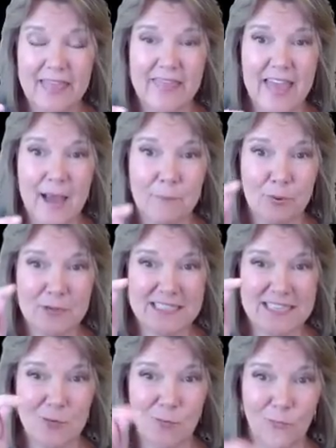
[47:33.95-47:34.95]
That
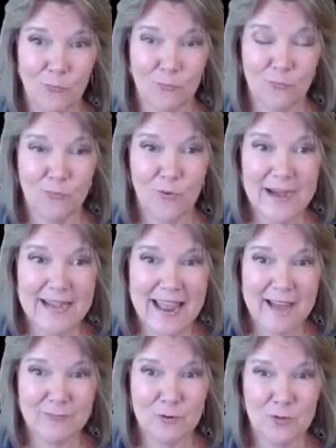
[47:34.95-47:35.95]
puts it right
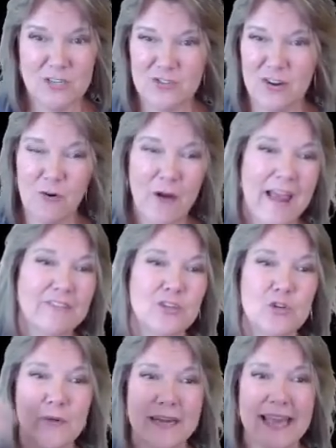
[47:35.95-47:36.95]
afterwards, so I don't have to
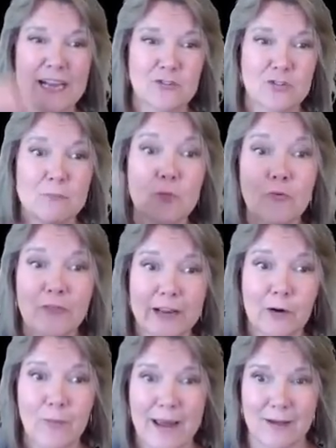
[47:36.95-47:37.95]
do any extra
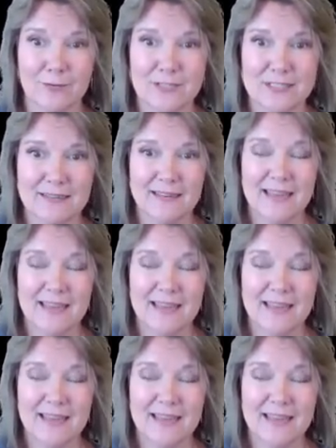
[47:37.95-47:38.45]
moving around.